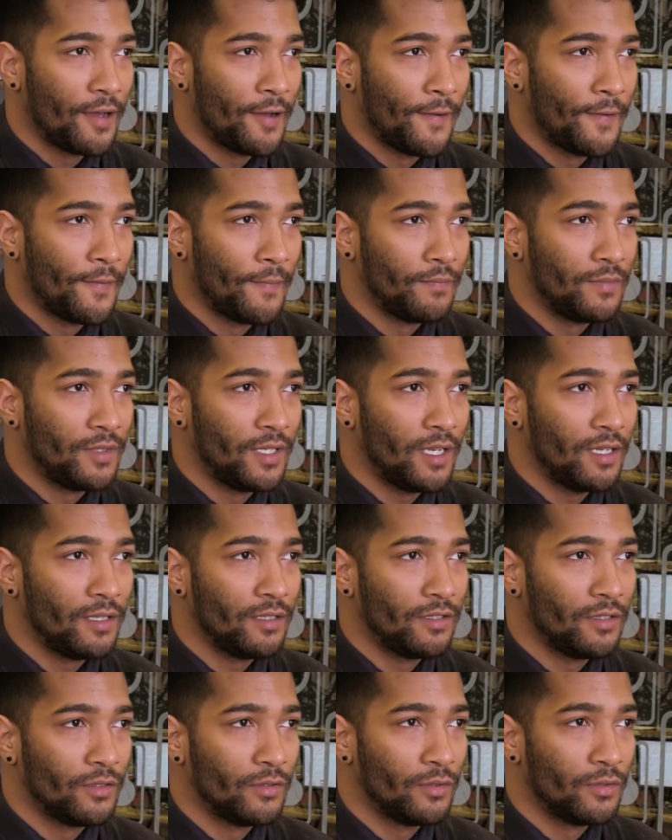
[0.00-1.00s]
um,
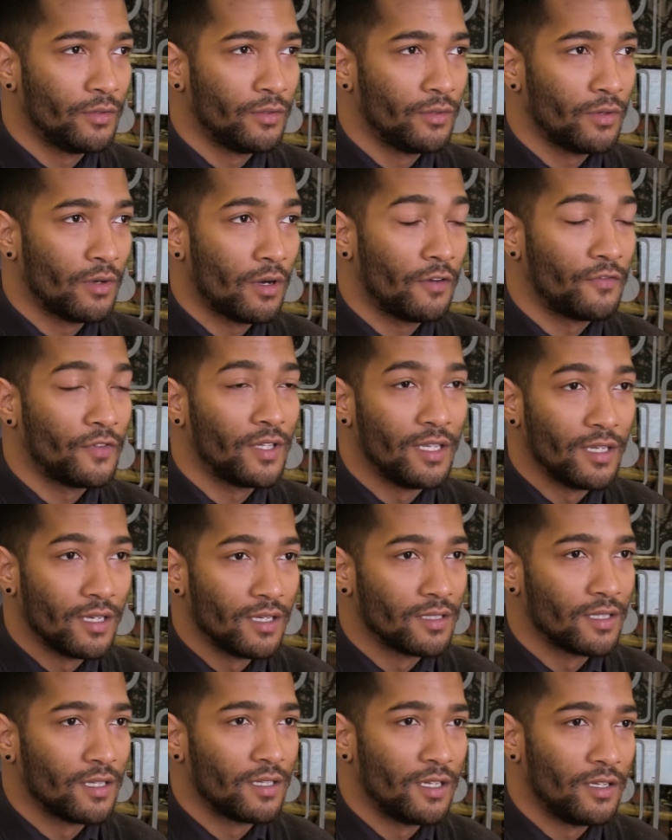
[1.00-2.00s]
tend to after
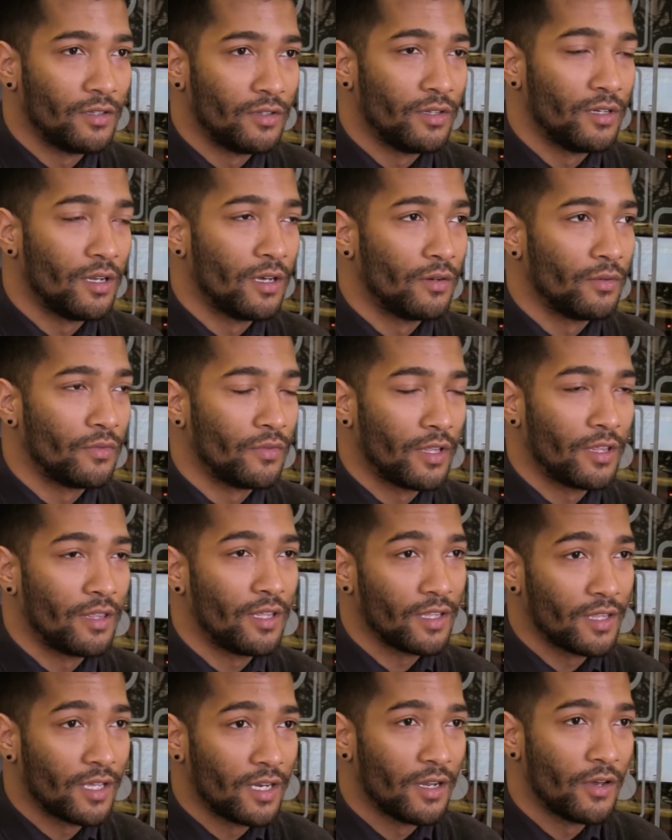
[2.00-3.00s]
years they tend to know they
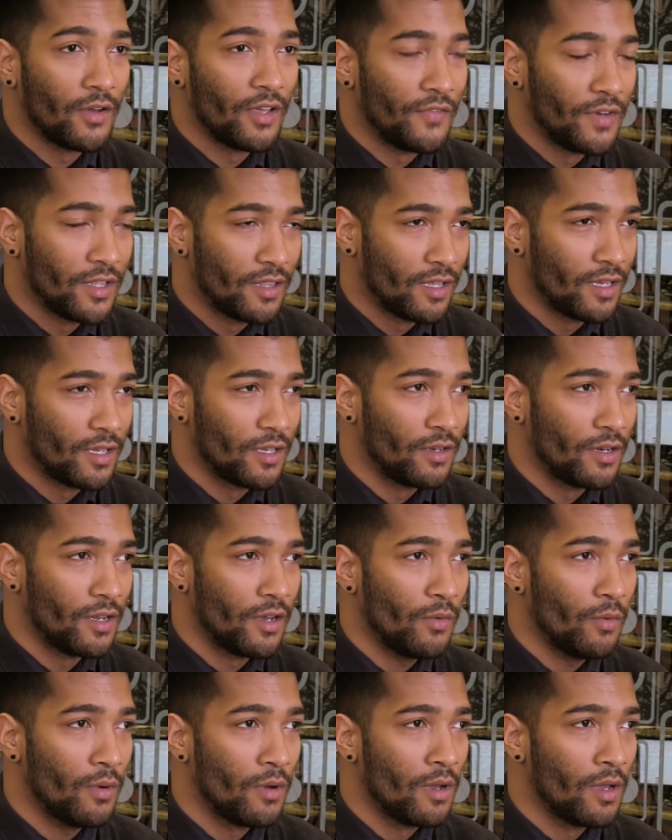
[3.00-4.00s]
think they know everything, you
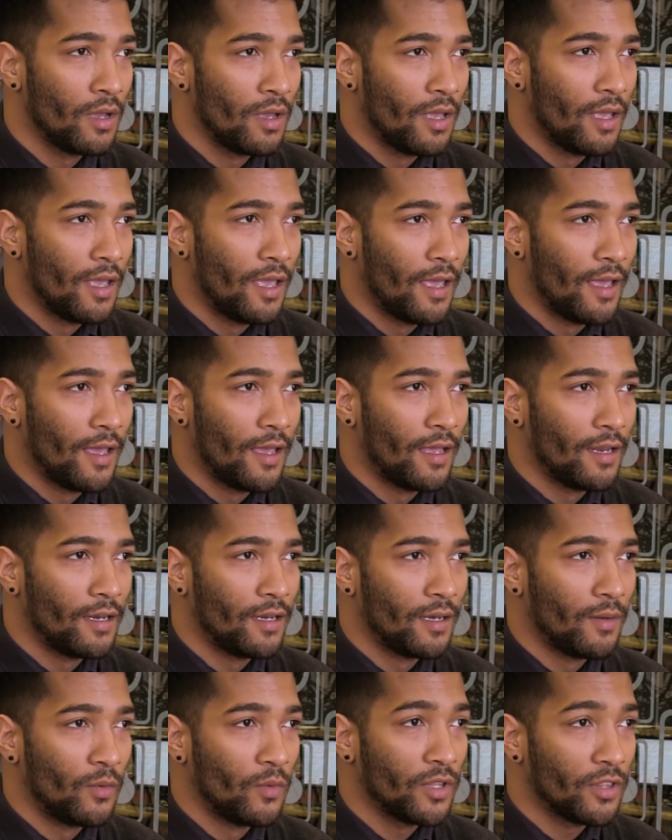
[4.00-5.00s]
know. And
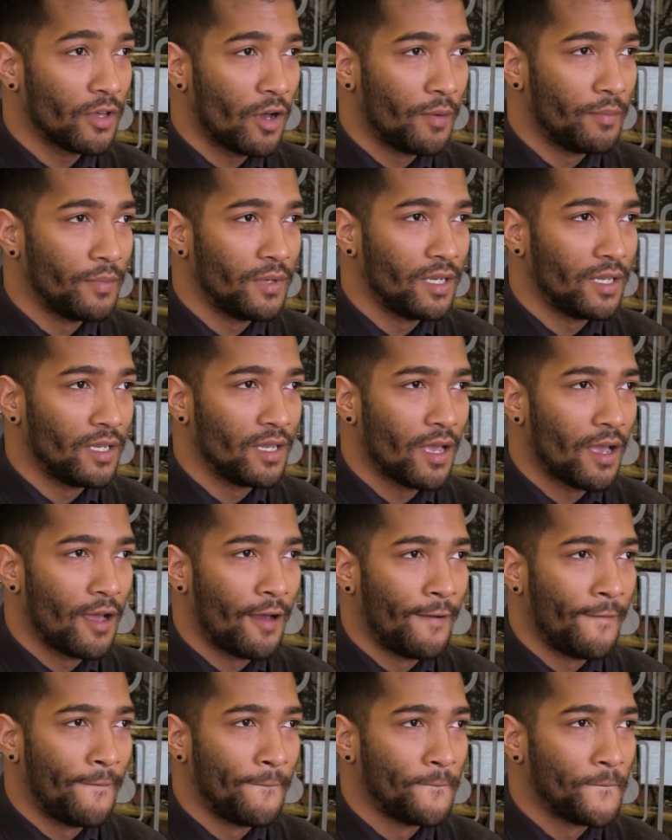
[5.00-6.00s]
uh, with Omni,
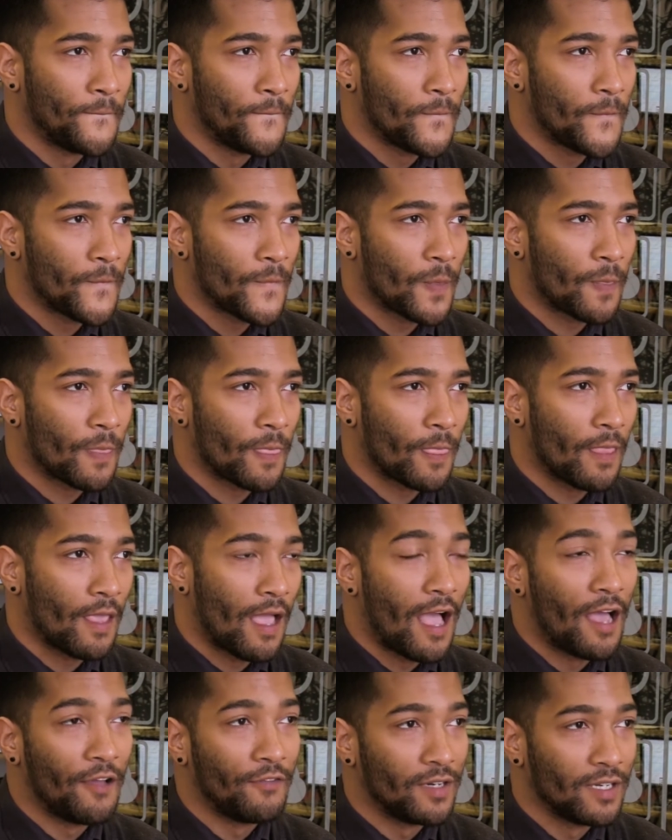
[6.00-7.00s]
um,
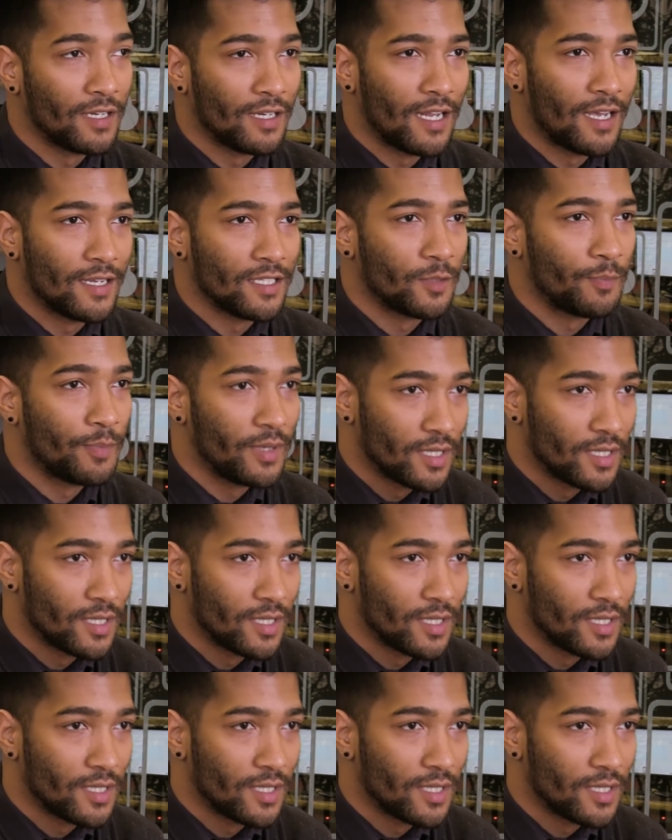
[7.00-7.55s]
I've realized